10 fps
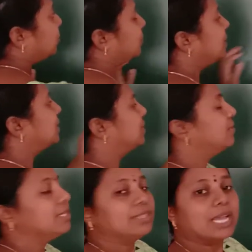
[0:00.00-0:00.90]
towards
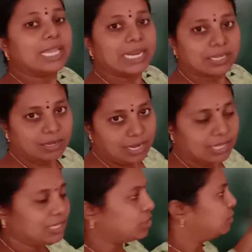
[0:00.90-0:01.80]
the electron
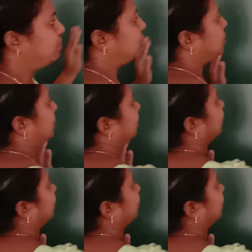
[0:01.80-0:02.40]
rich species.